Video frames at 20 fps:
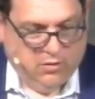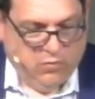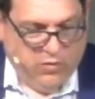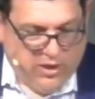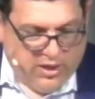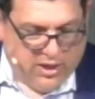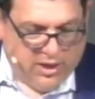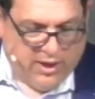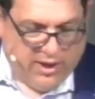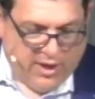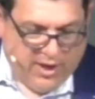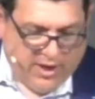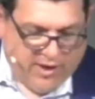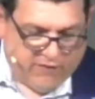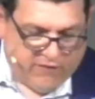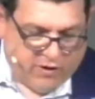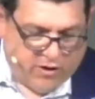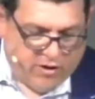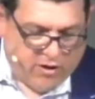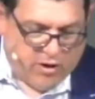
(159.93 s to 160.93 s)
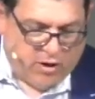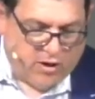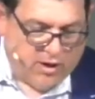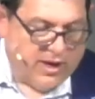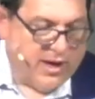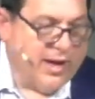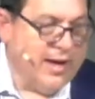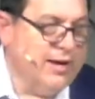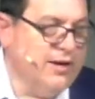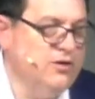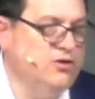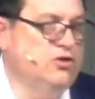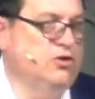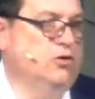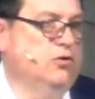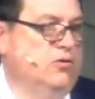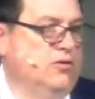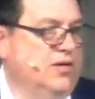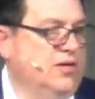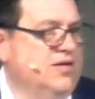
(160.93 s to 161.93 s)
We can have a heart
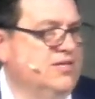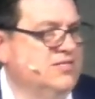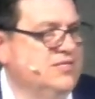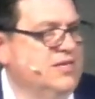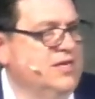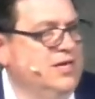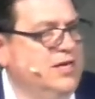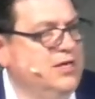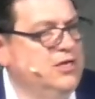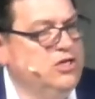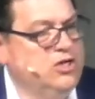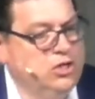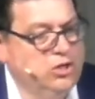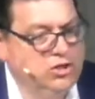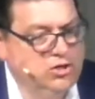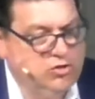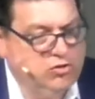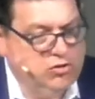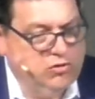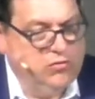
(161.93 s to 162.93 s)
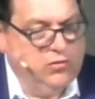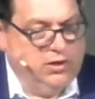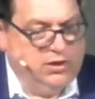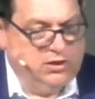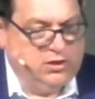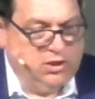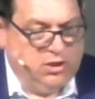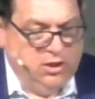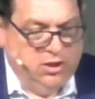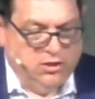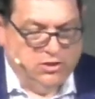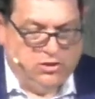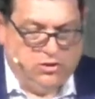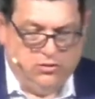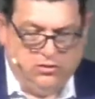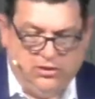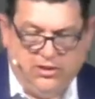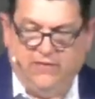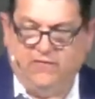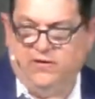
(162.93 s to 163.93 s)
attitude that is incongruent
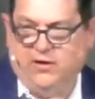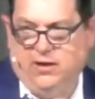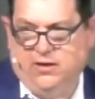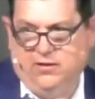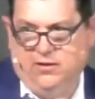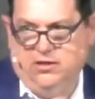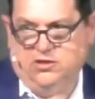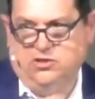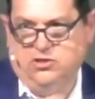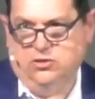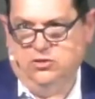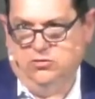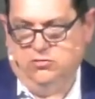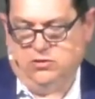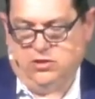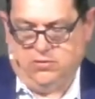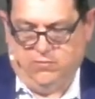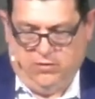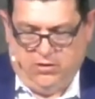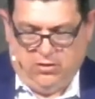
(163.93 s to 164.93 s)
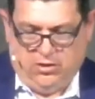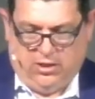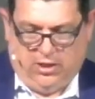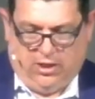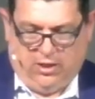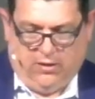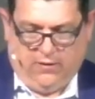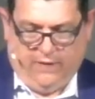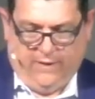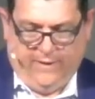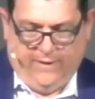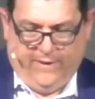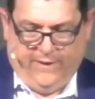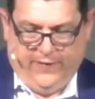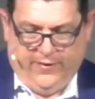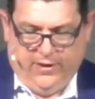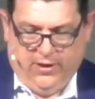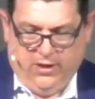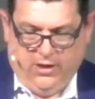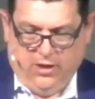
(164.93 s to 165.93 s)
to living in this new community.
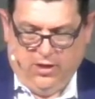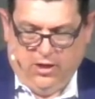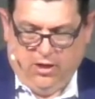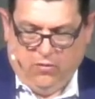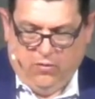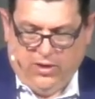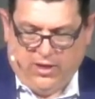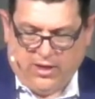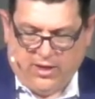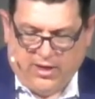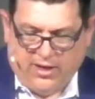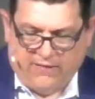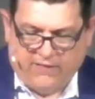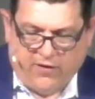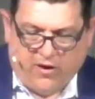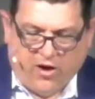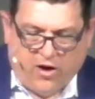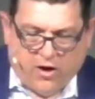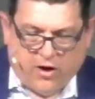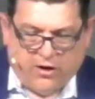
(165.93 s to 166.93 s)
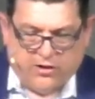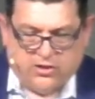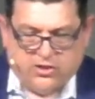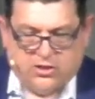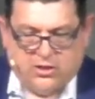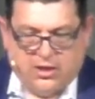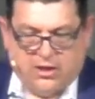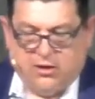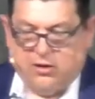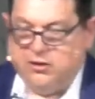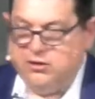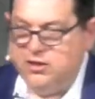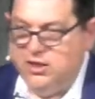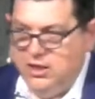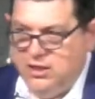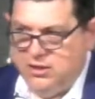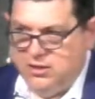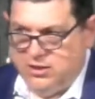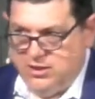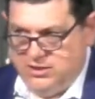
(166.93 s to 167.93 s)
We can have hearts that are
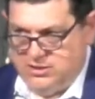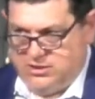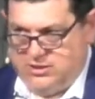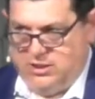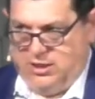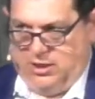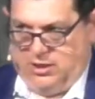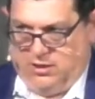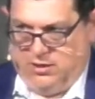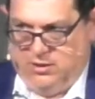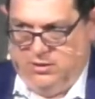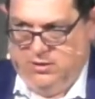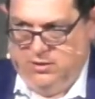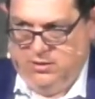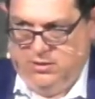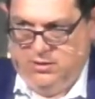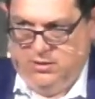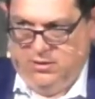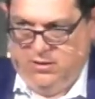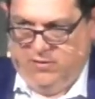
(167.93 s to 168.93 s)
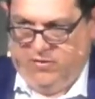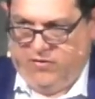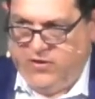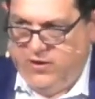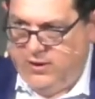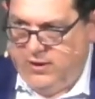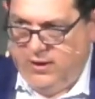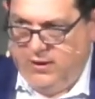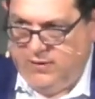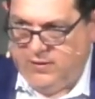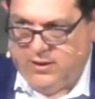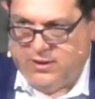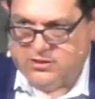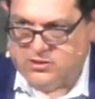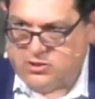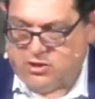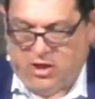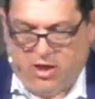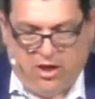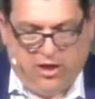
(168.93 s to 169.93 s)
legalistic, thinking that
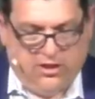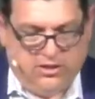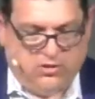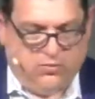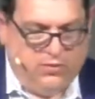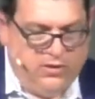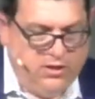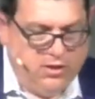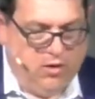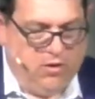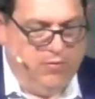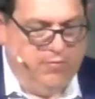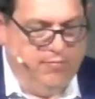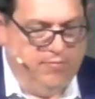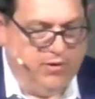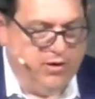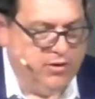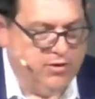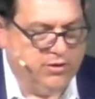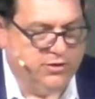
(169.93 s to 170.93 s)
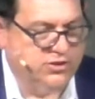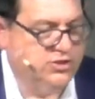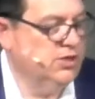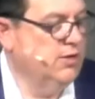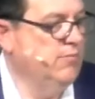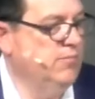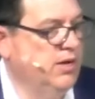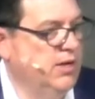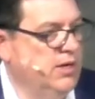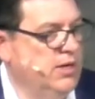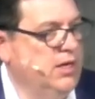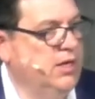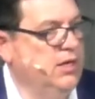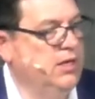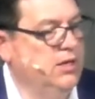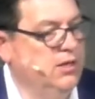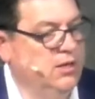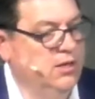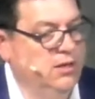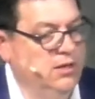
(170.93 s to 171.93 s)
as long as we don't murder somebody,
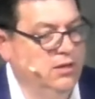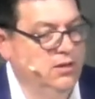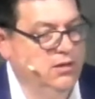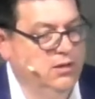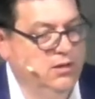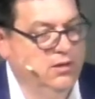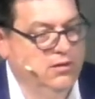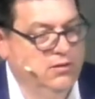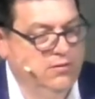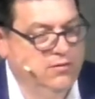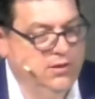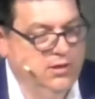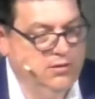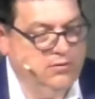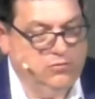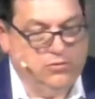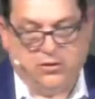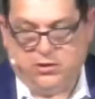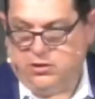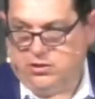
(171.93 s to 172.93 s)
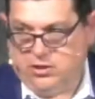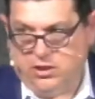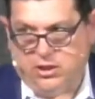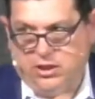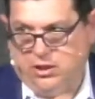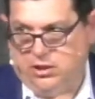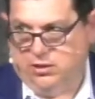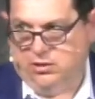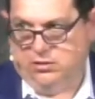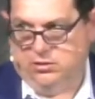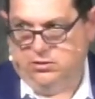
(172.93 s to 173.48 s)
then we're good.